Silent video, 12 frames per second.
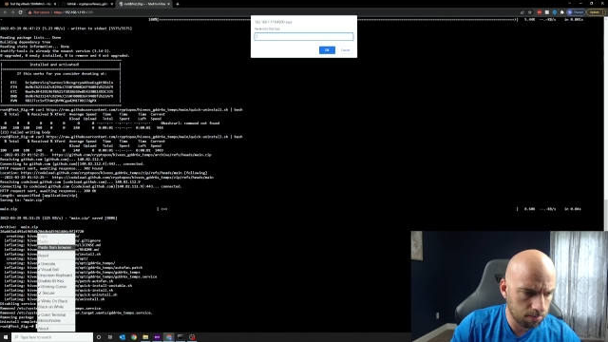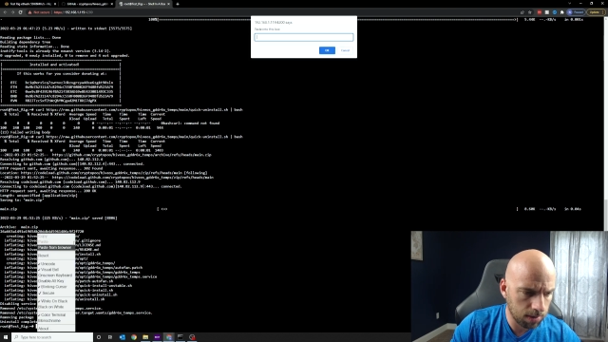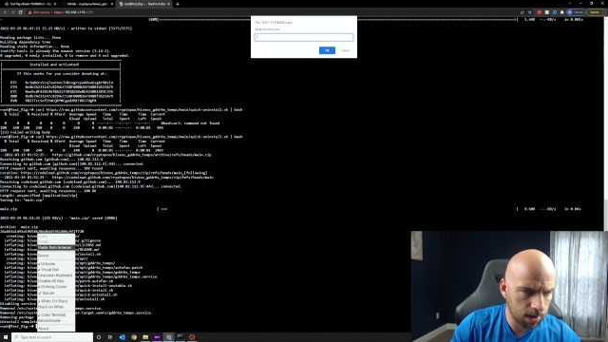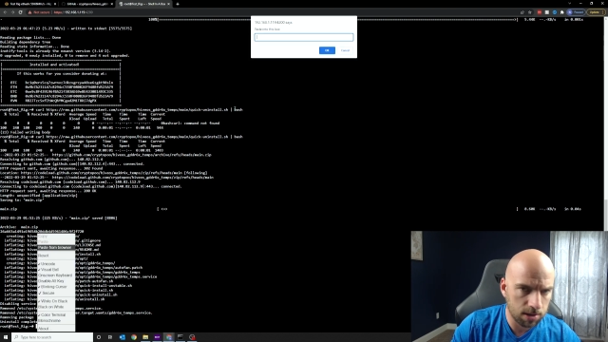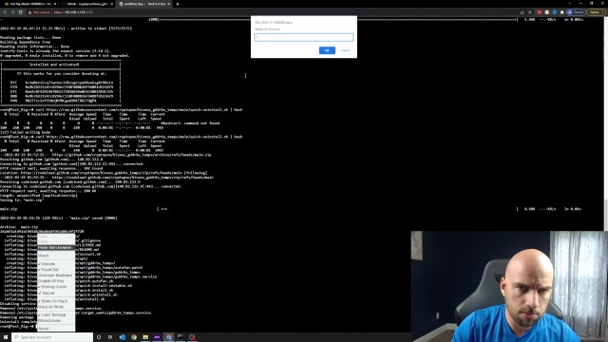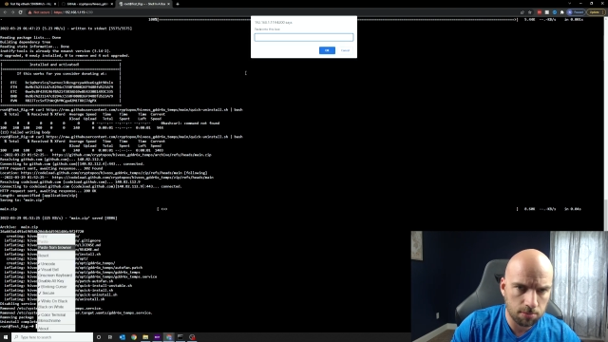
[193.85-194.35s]

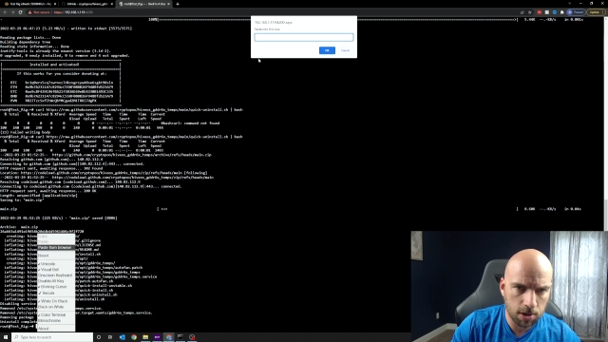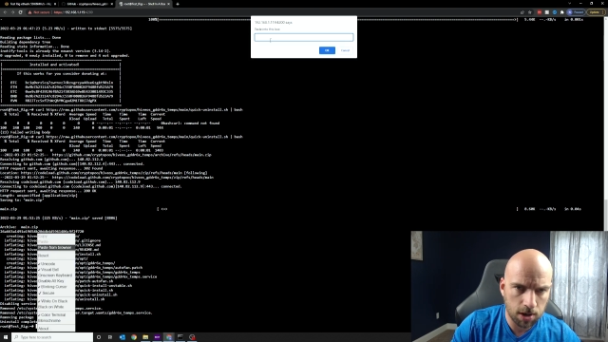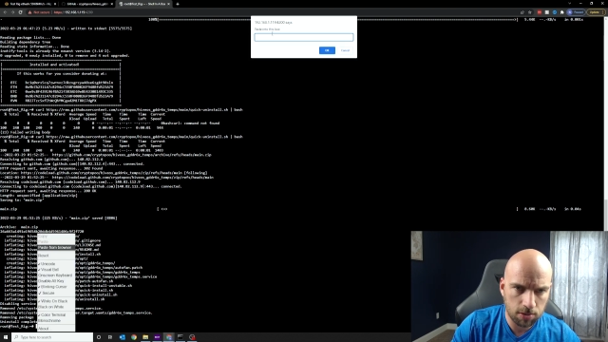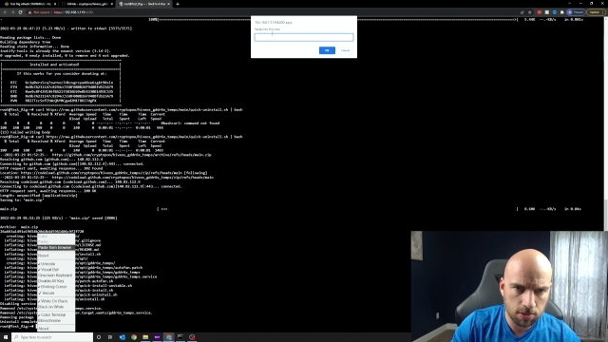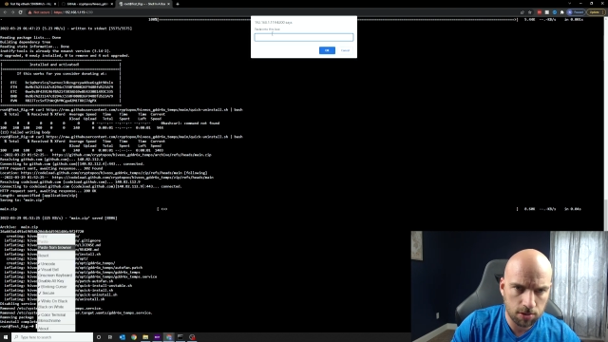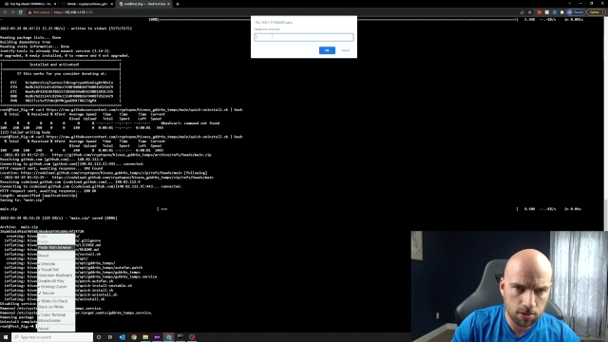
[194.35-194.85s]
paste in
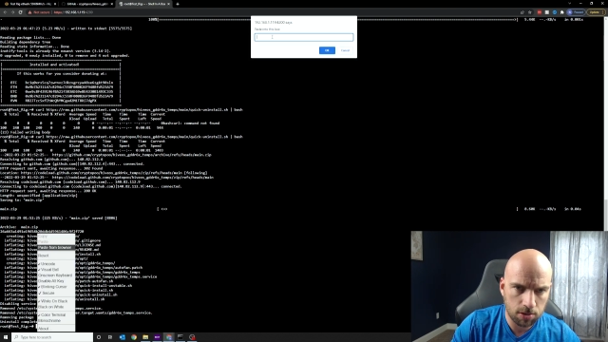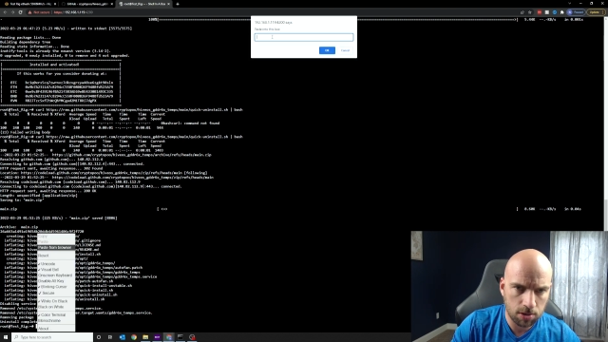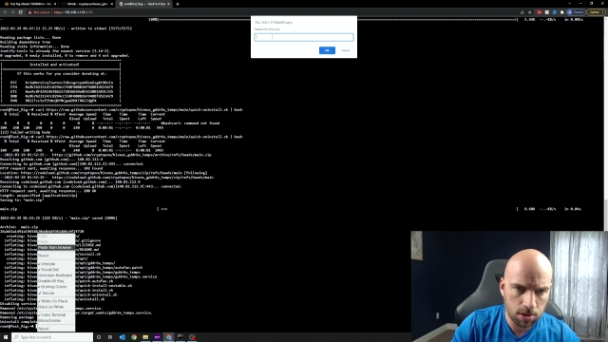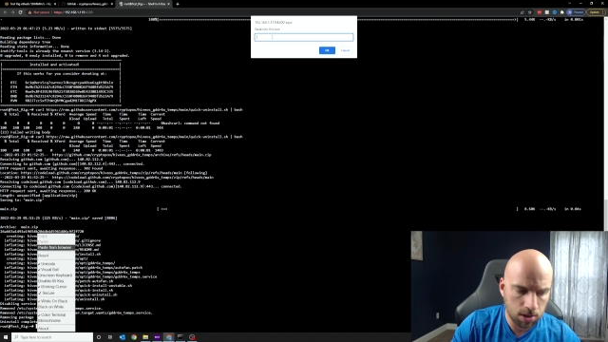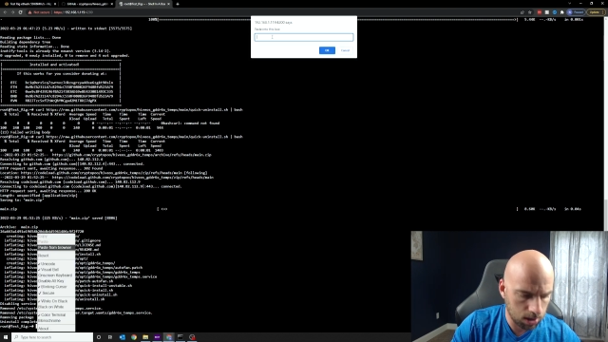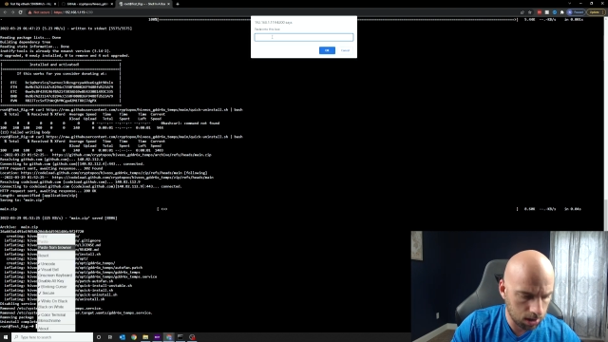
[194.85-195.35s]
browser.
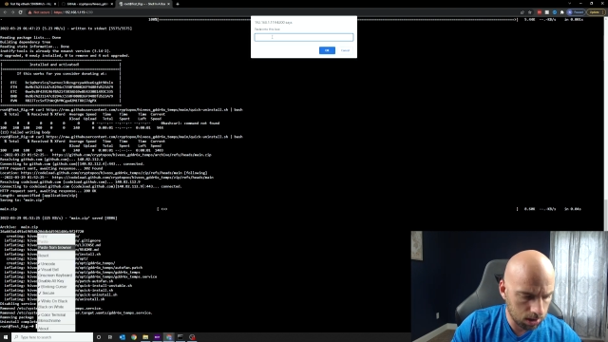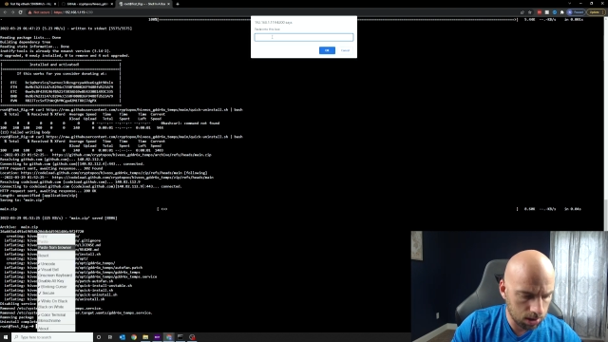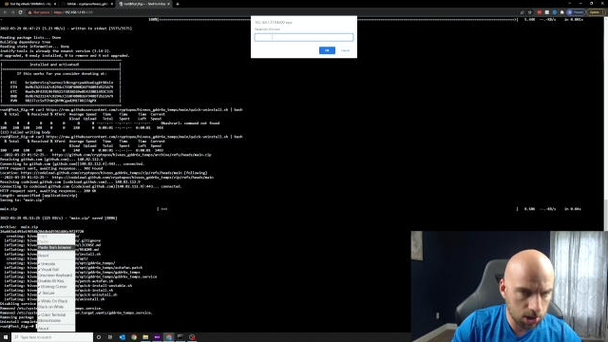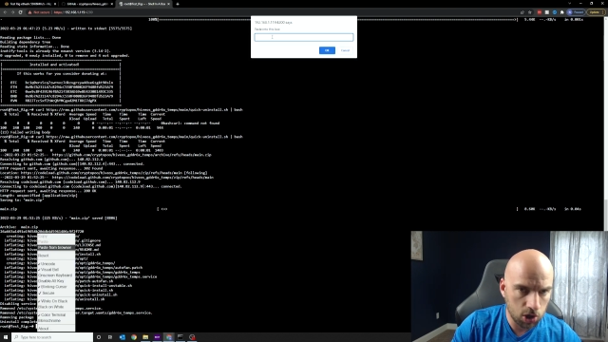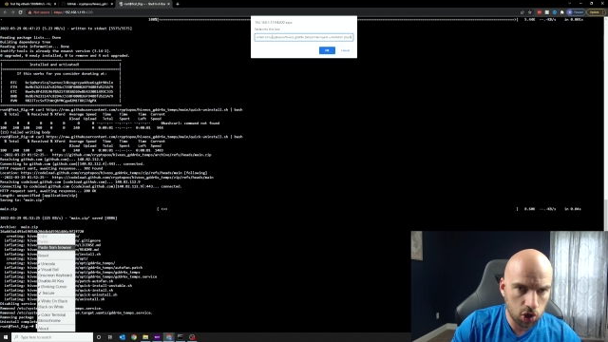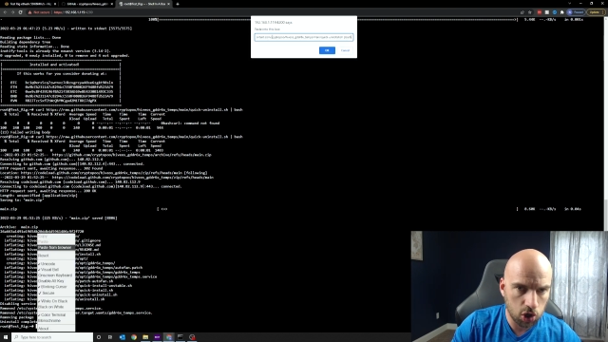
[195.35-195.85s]

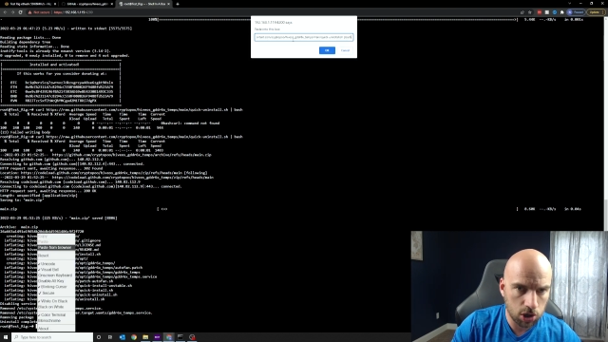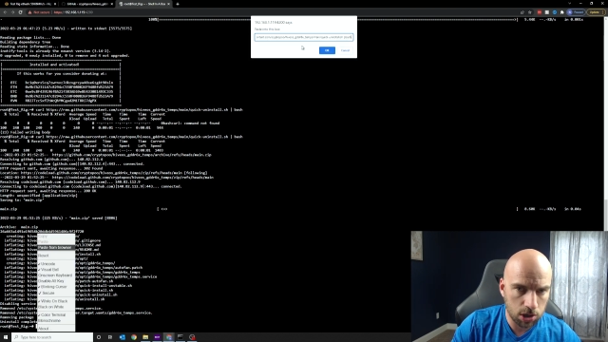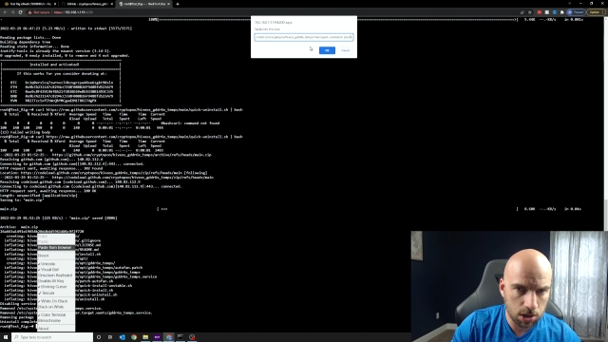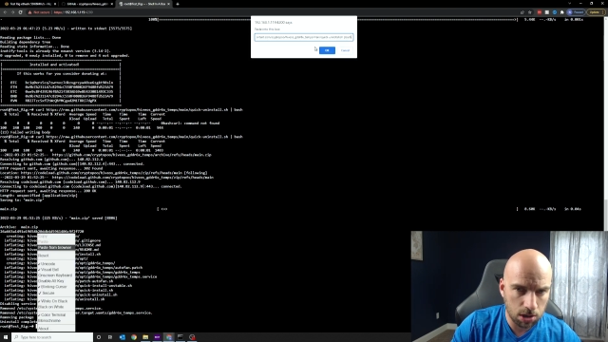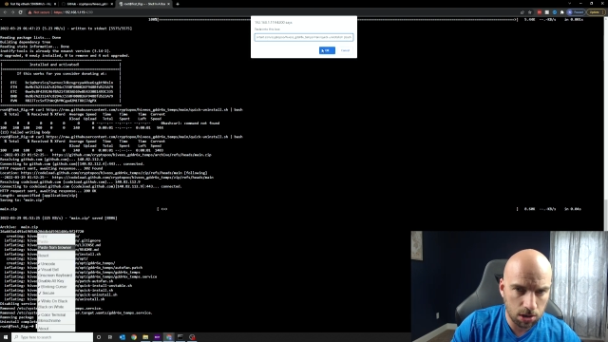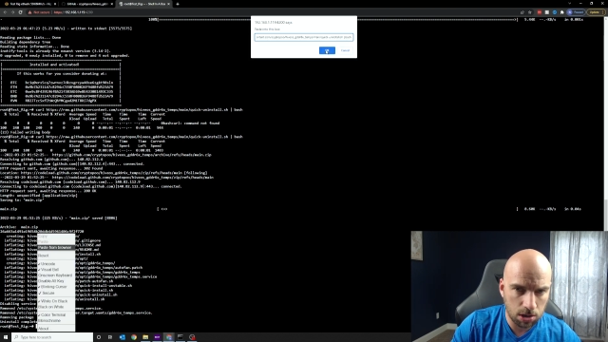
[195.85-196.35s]
This
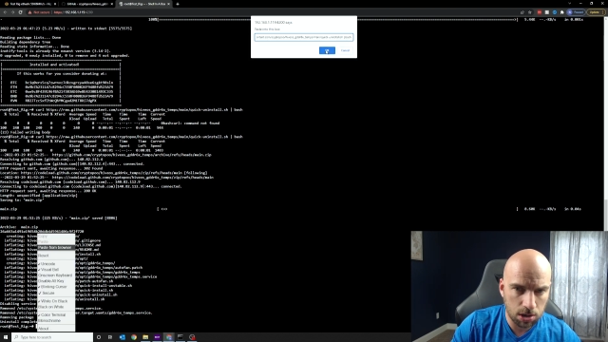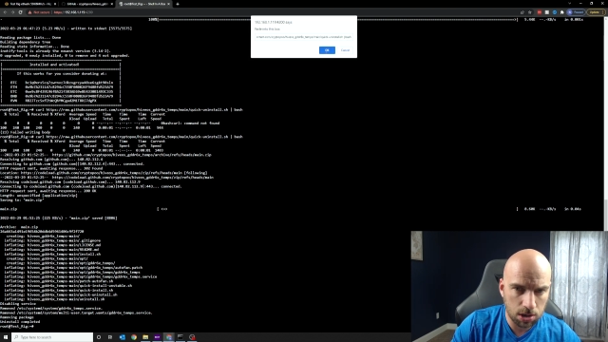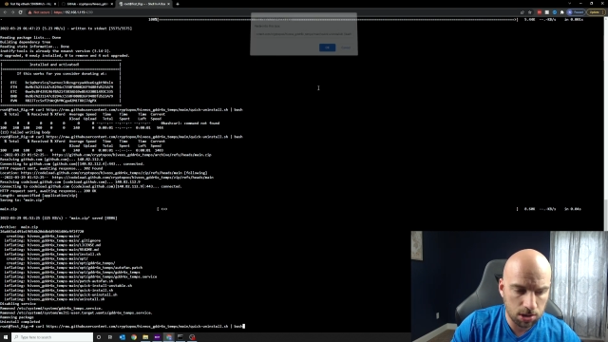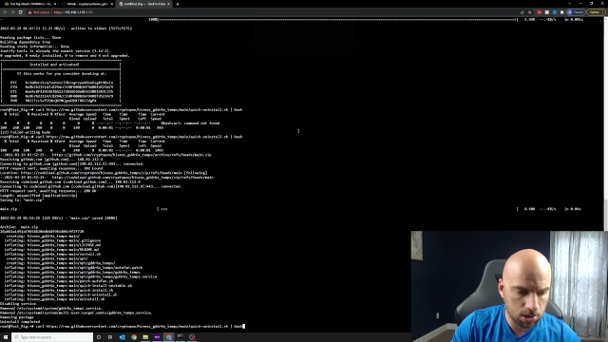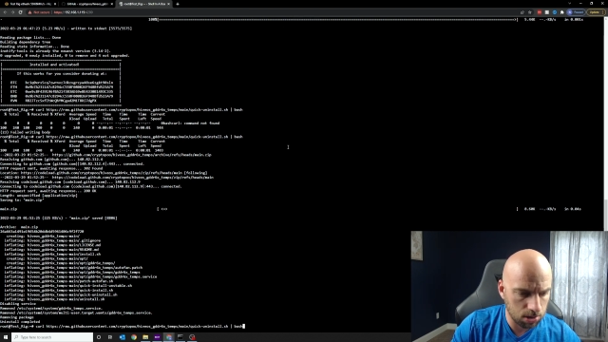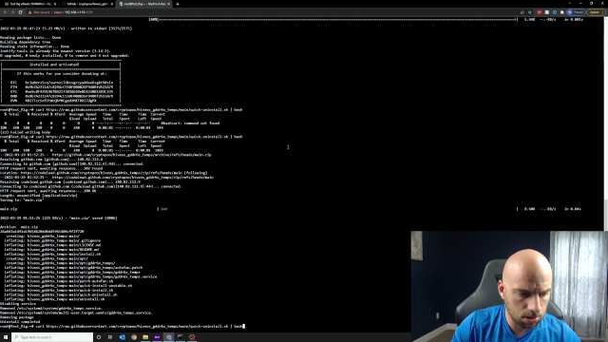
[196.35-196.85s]
should
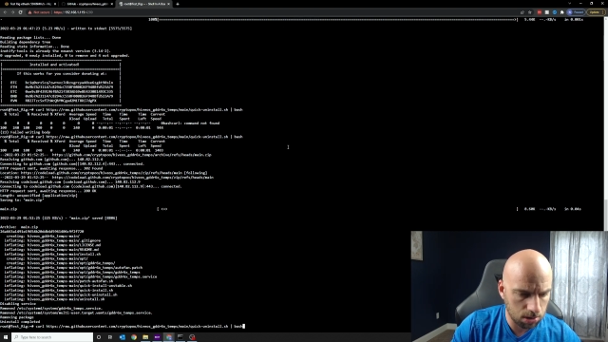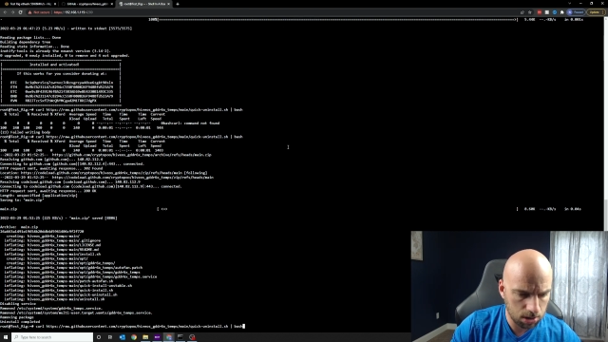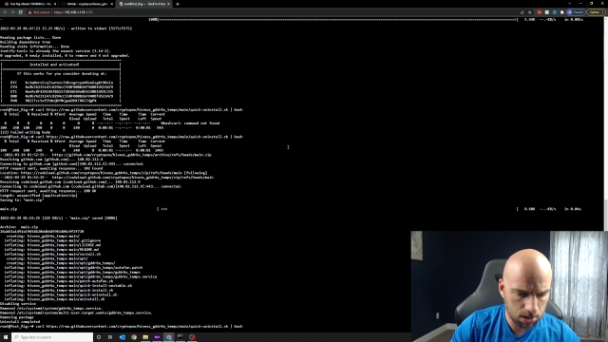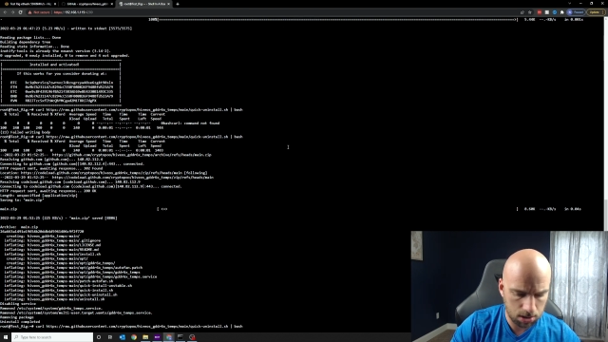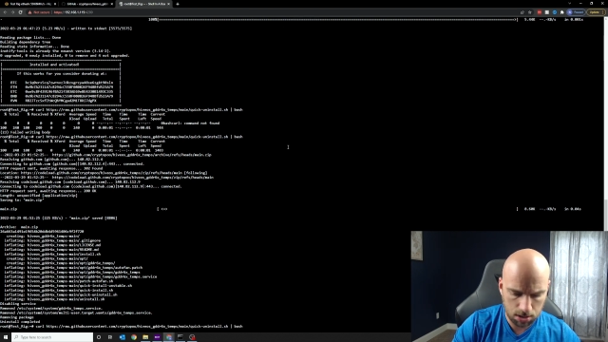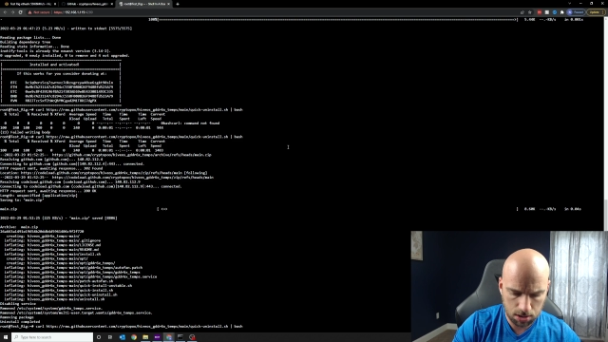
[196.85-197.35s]
uninstall it.